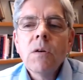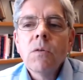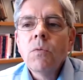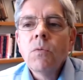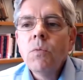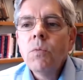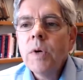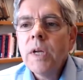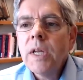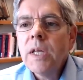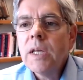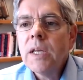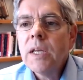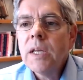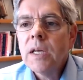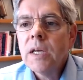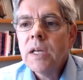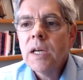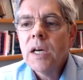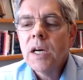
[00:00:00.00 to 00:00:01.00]

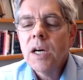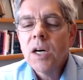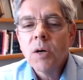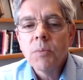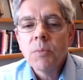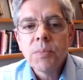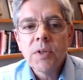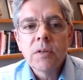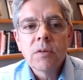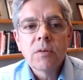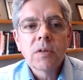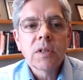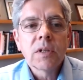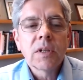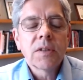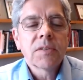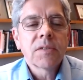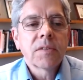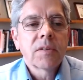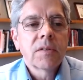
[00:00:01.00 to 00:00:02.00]
We help you, at
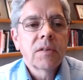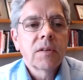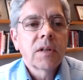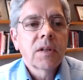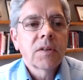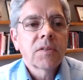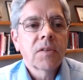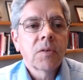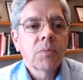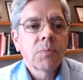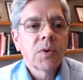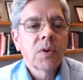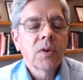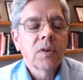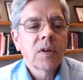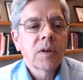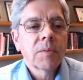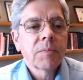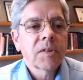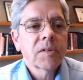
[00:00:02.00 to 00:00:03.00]
least as the
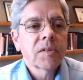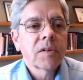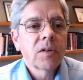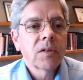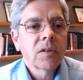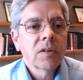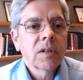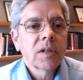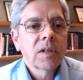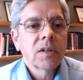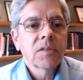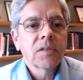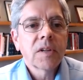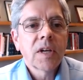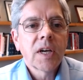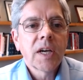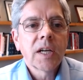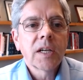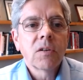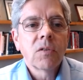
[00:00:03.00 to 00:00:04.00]
program is currently
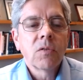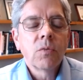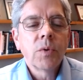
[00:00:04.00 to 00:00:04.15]
designed,